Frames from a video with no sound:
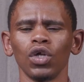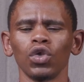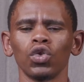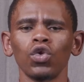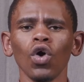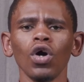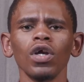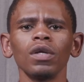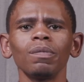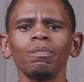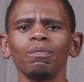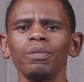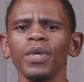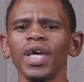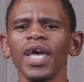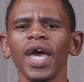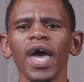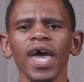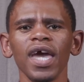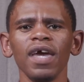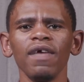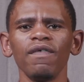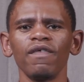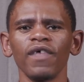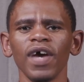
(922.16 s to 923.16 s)
Don't
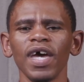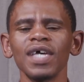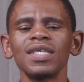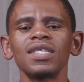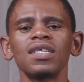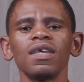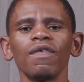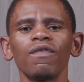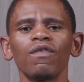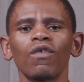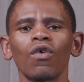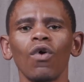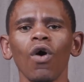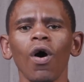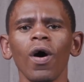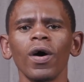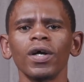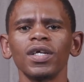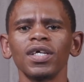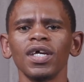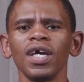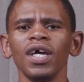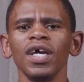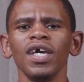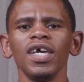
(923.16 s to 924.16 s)
behave as if
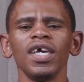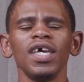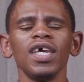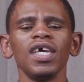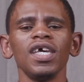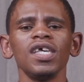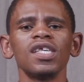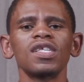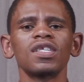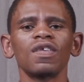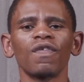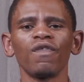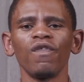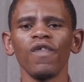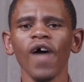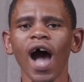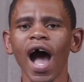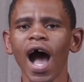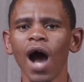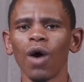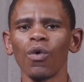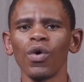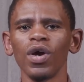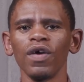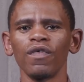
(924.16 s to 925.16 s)
God he is
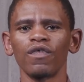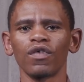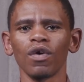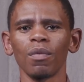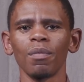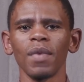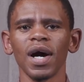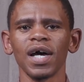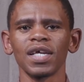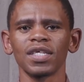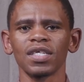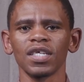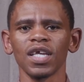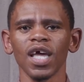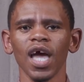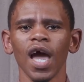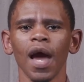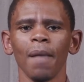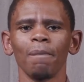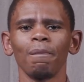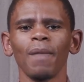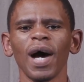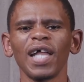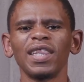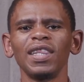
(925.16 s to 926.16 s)
far away from us,
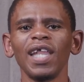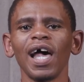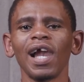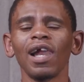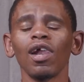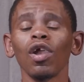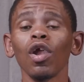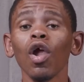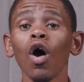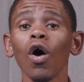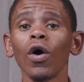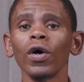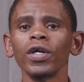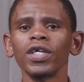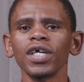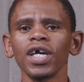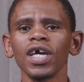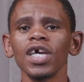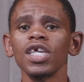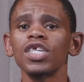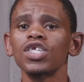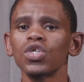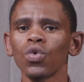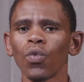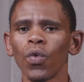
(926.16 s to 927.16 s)
but the Lord
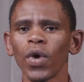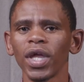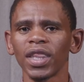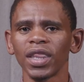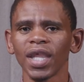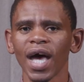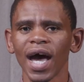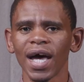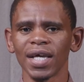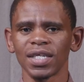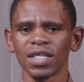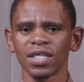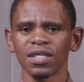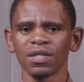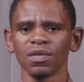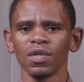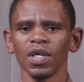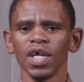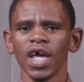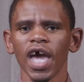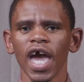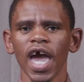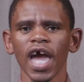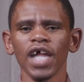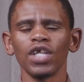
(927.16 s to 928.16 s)
is with us.
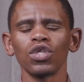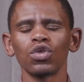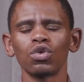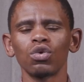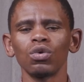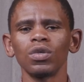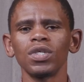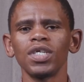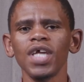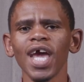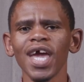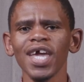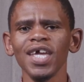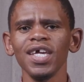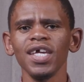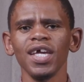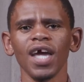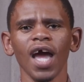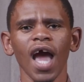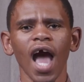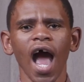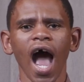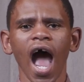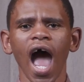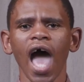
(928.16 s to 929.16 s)
And today
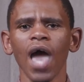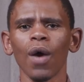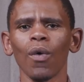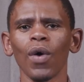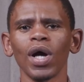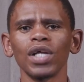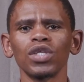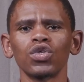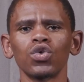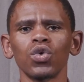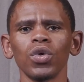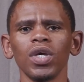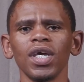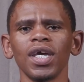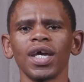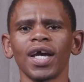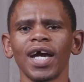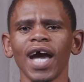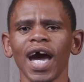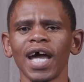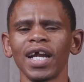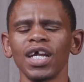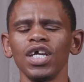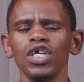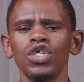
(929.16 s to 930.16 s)
I want to
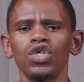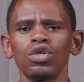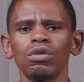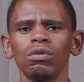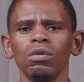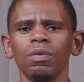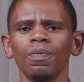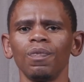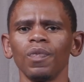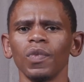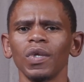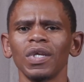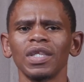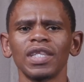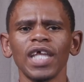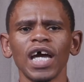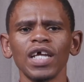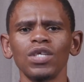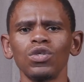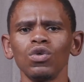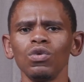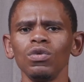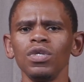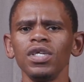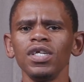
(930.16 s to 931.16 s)
encourage you
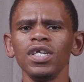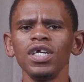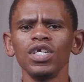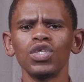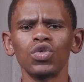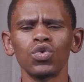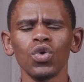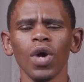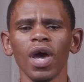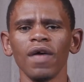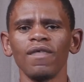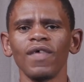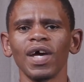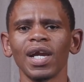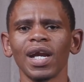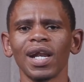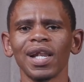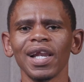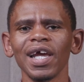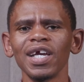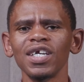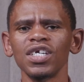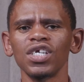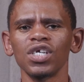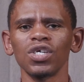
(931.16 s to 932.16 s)
that you need to have a
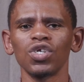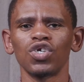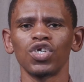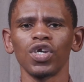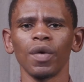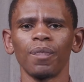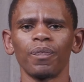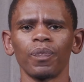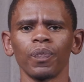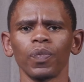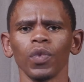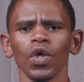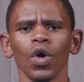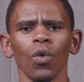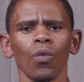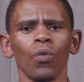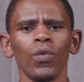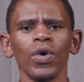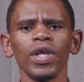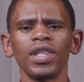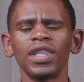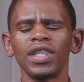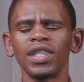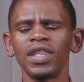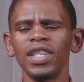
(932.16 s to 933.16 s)
relationship
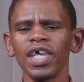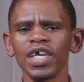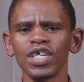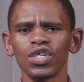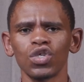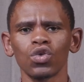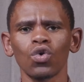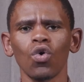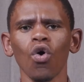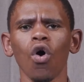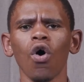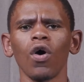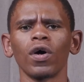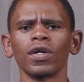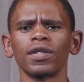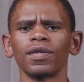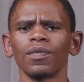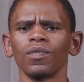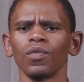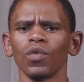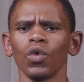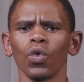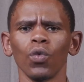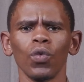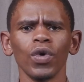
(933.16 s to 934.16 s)
with this God,
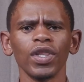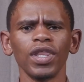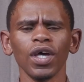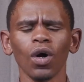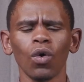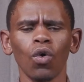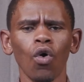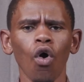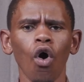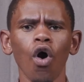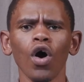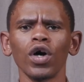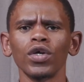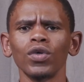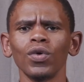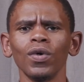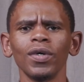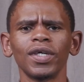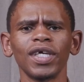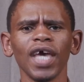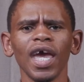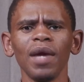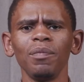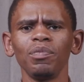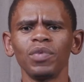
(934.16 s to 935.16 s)
with the God who
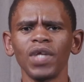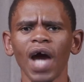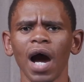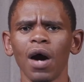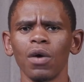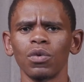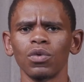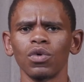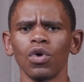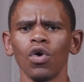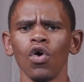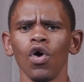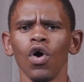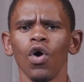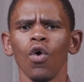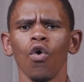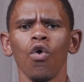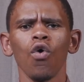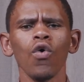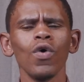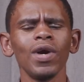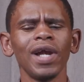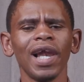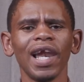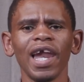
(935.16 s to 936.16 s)
came down,
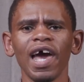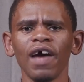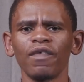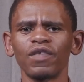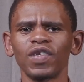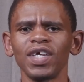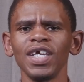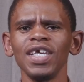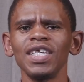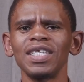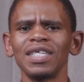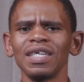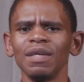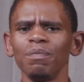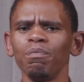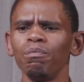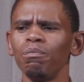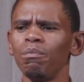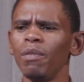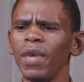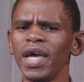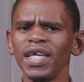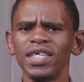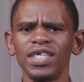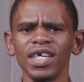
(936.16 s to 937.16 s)
who left his
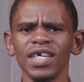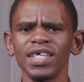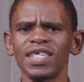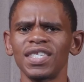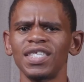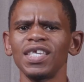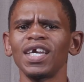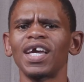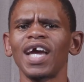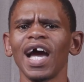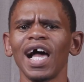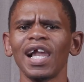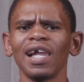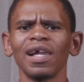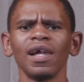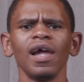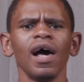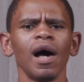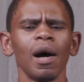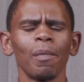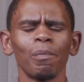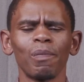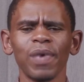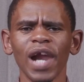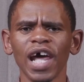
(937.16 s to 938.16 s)
majestical
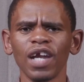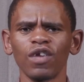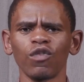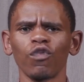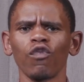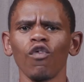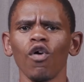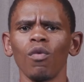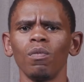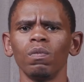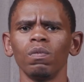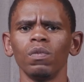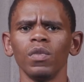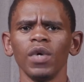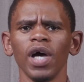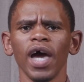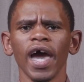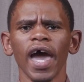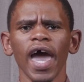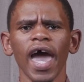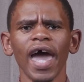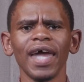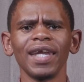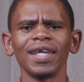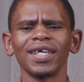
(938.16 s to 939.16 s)
platform
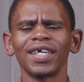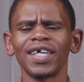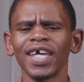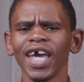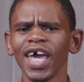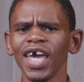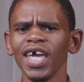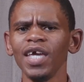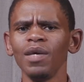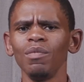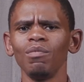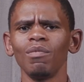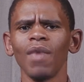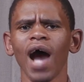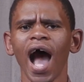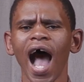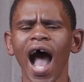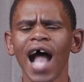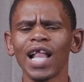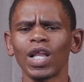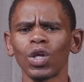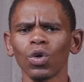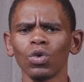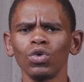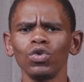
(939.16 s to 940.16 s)
and came
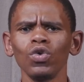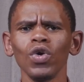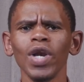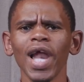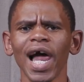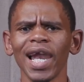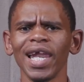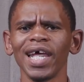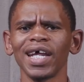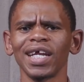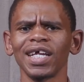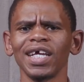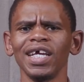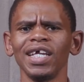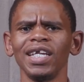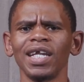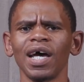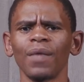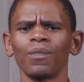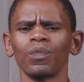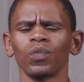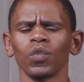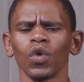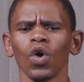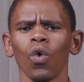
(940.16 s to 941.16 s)
atlodula le
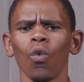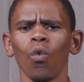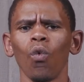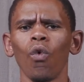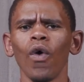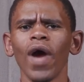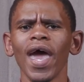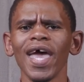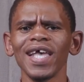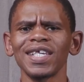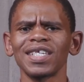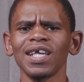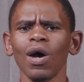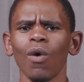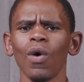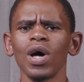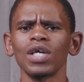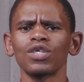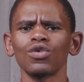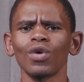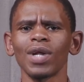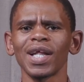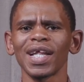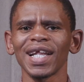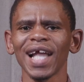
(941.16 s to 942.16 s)
rena weza
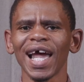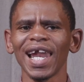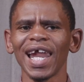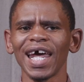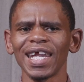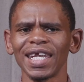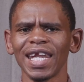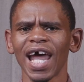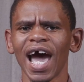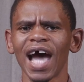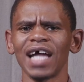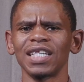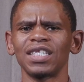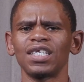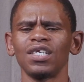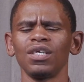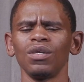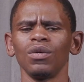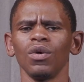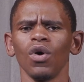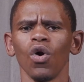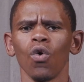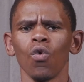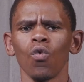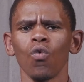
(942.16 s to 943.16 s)
wazohlala nathi
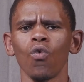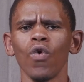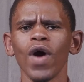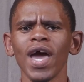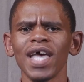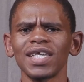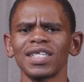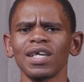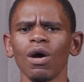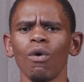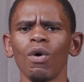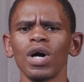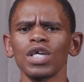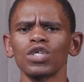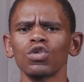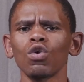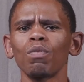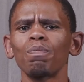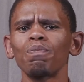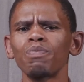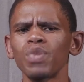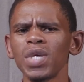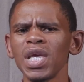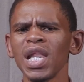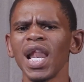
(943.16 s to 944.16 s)
weza
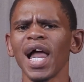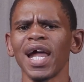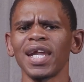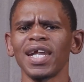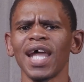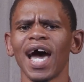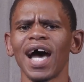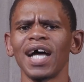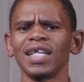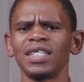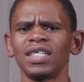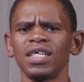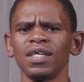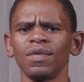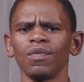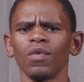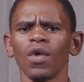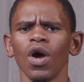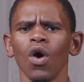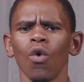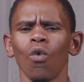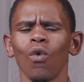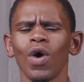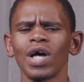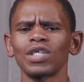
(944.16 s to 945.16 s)
wazophila nathi
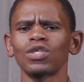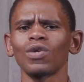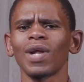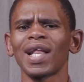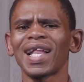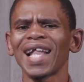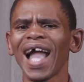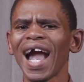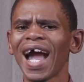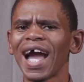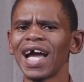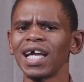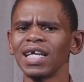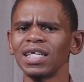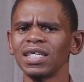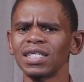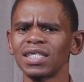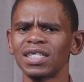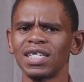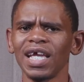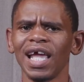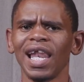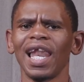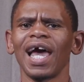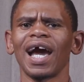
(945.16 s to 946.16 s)

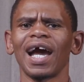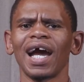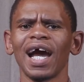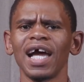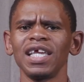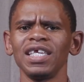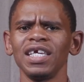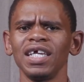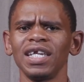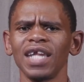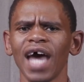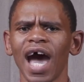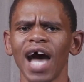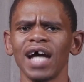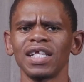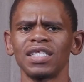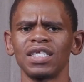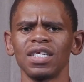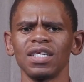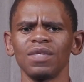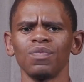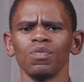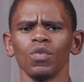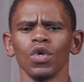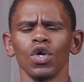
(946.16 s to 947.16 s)
wazohlangazela kanye
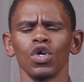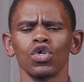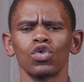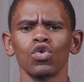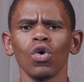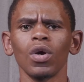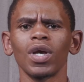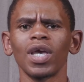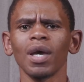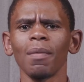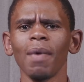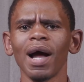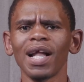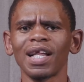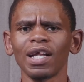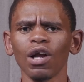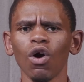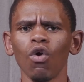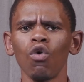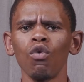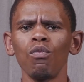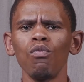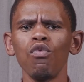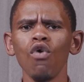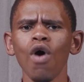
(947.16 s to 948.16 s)
nathi. So ke batla
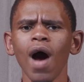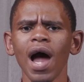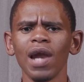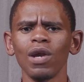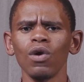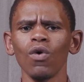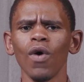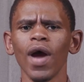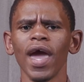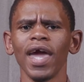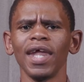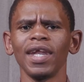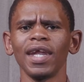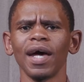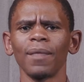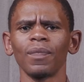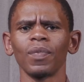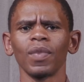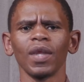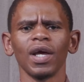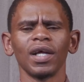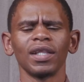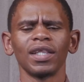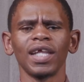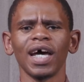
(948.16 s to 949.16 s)
go bua le wena
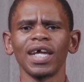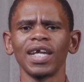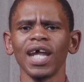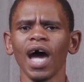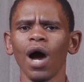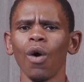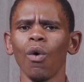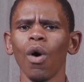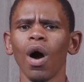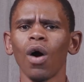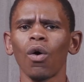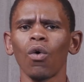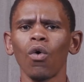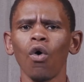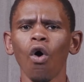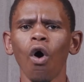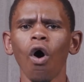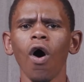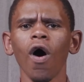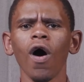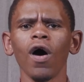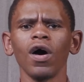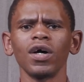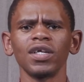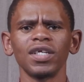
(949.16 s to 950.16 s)
that our
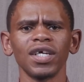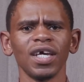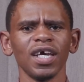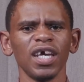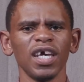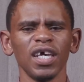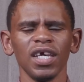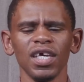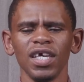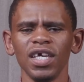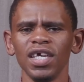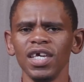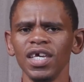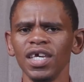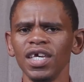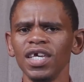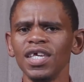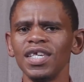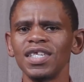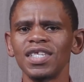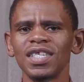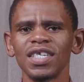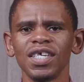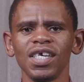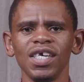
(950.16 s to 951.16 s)
God he
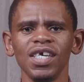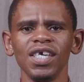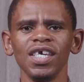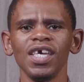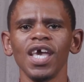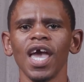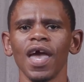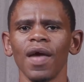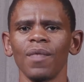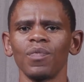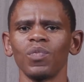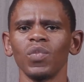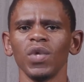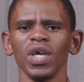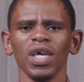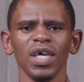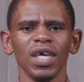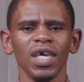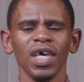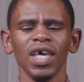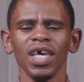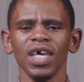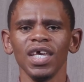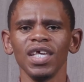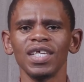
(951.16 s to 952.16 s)
is here.
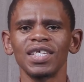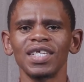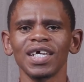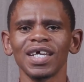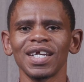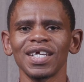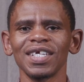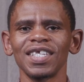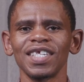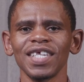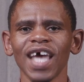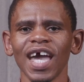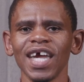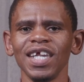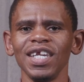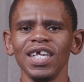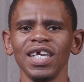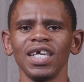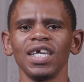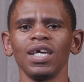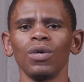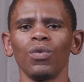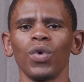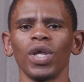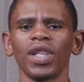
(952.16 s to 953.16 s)
He is
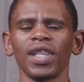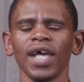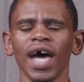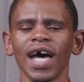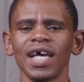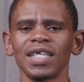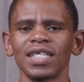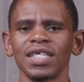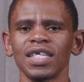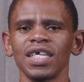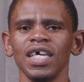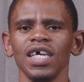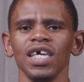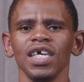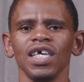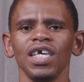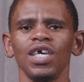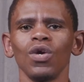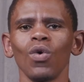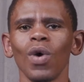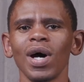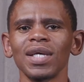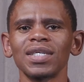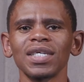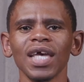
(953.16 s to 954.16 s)
residing with us. He
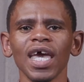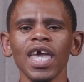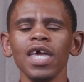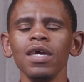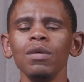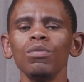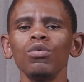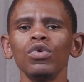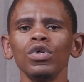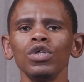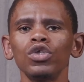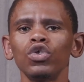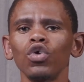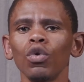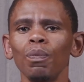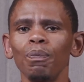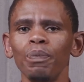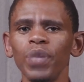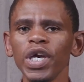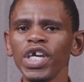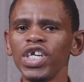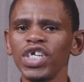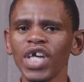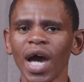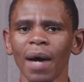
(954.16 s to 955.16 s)
was able to
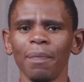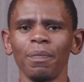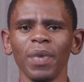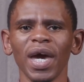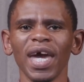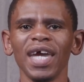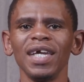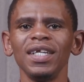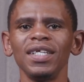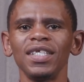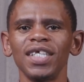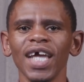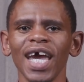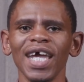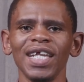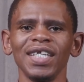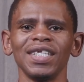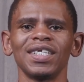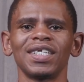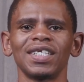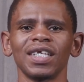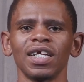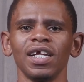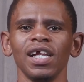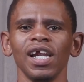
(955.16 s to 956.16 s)
pitch up a
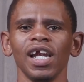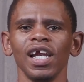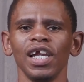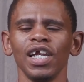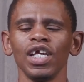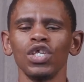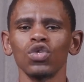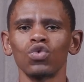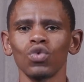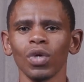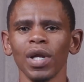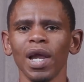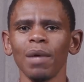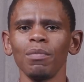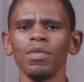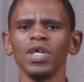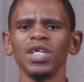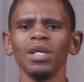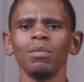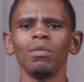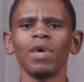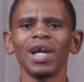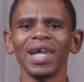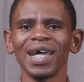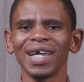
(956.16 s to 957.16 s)
tent. Lentswela
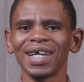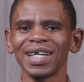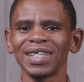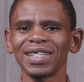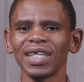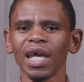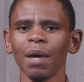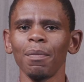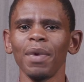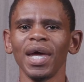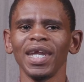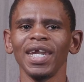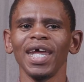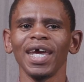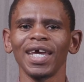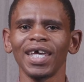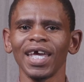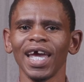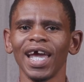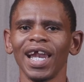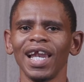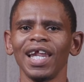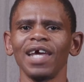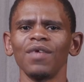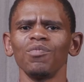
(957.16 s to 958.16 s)
Modimo le re
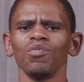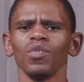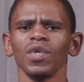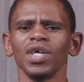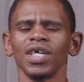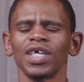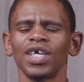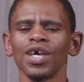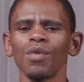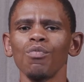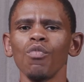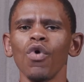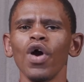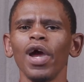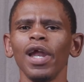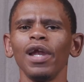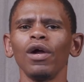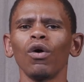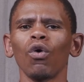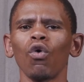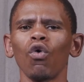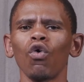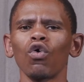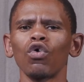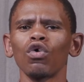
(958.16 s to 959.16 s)
tebenekele ke mo
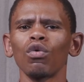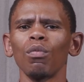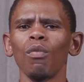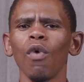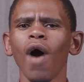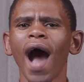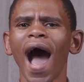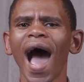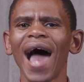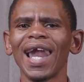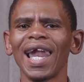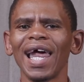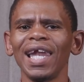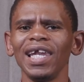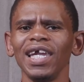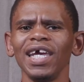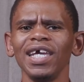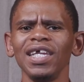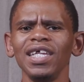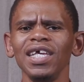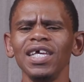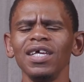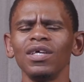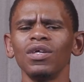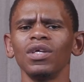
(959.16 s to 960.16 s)
ileng gore bohala
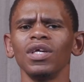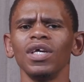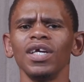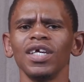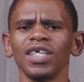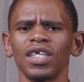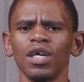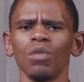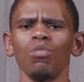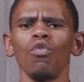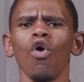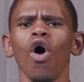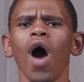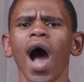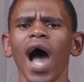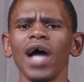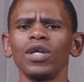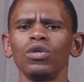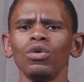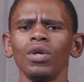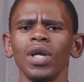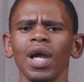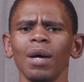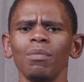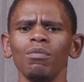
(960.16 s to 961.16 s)
leding ke mo
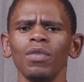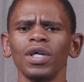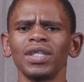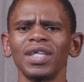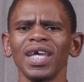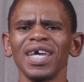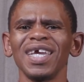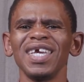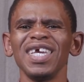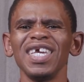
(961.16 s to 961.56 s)
adula moteng.